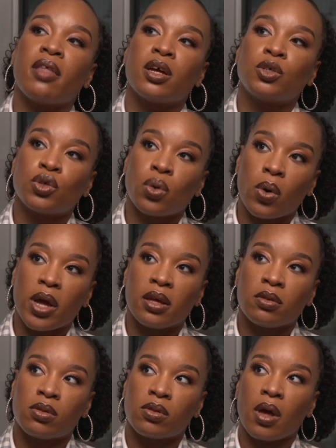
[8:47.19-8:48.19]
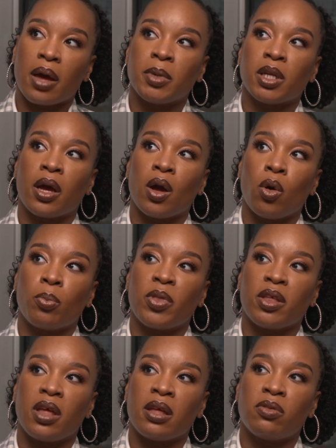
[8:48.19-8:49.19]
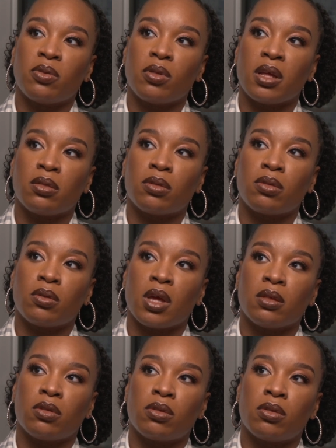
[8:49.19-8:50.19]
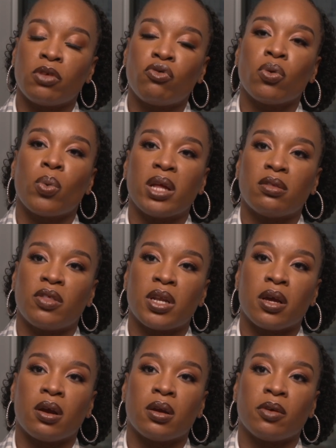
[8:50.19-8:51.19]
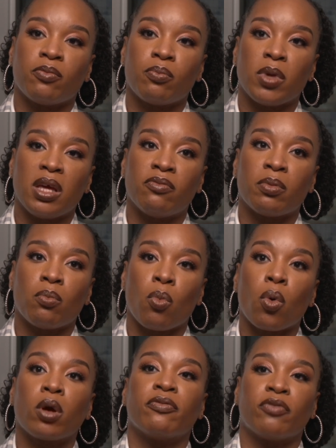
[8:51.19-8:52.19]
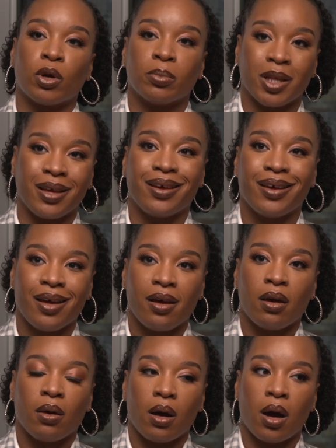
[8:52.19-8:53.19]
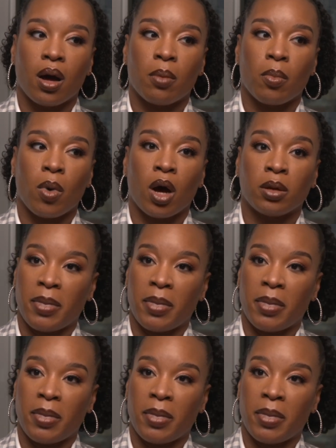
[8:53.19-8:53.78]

that choice, I mean, I hope that it situates the narrative even more firmly on